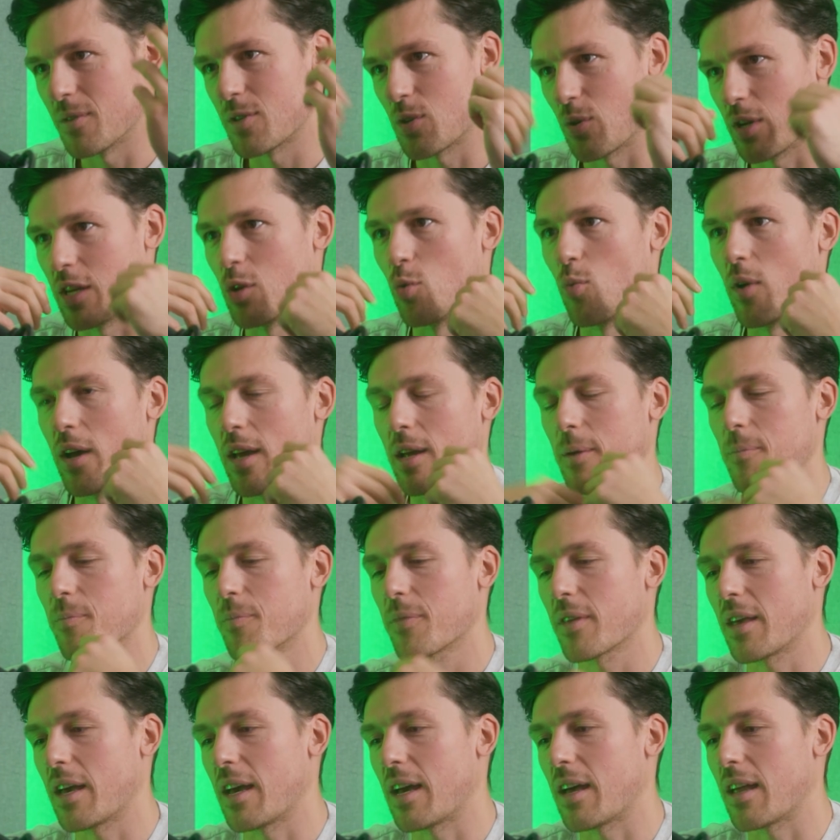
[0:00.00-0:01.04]
So in a way,
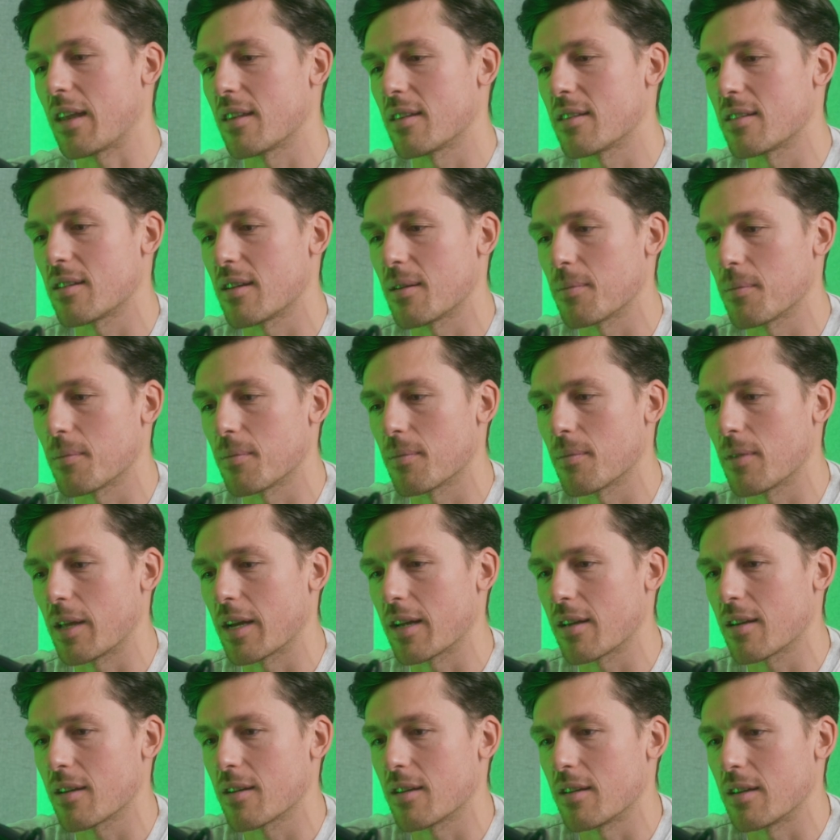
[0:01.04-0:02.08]
and
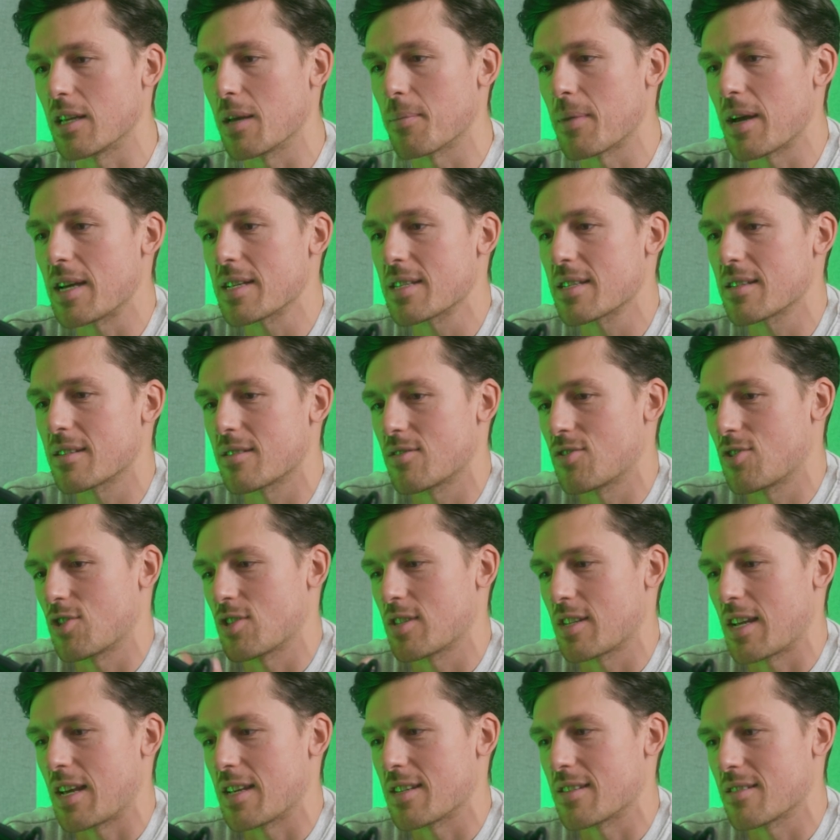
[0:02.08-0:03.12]
like an EMS, it
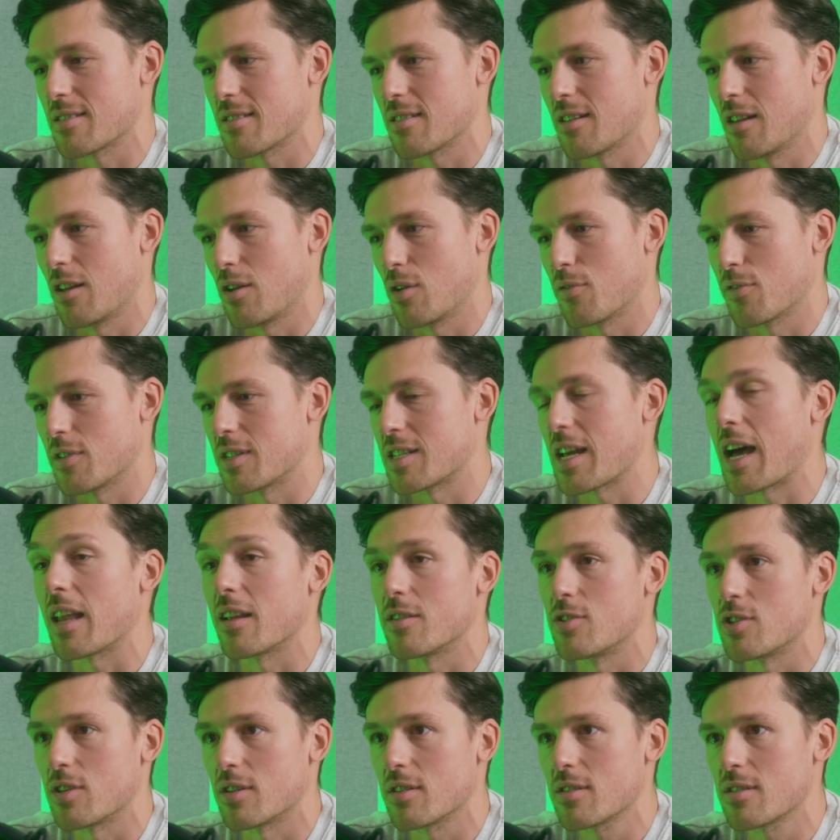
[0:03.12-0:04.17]
just has a lot of
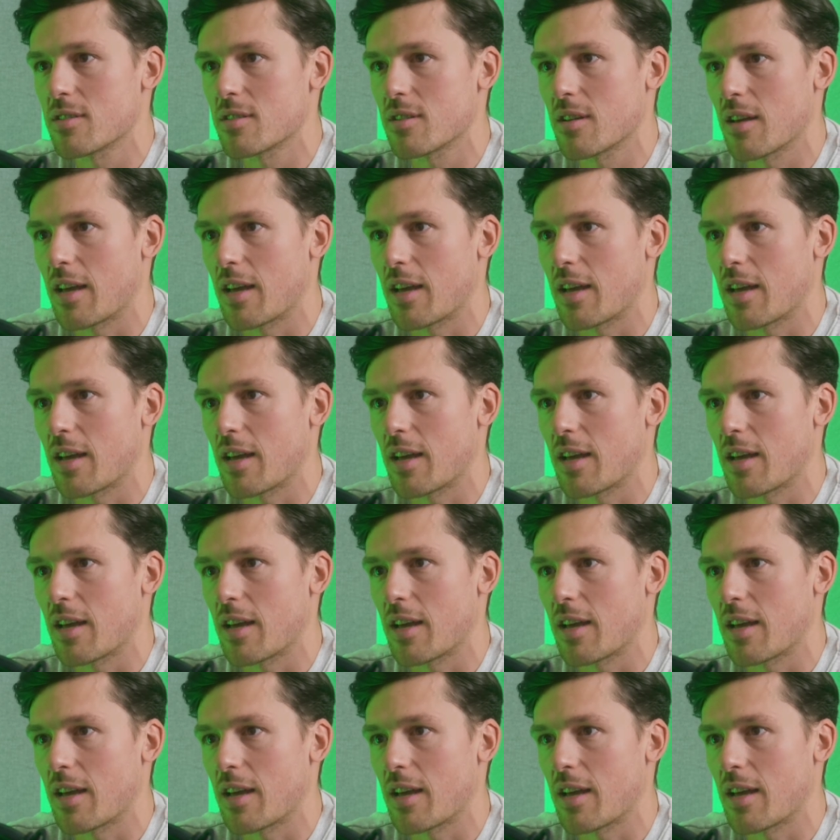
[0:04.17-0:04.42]
intelligence,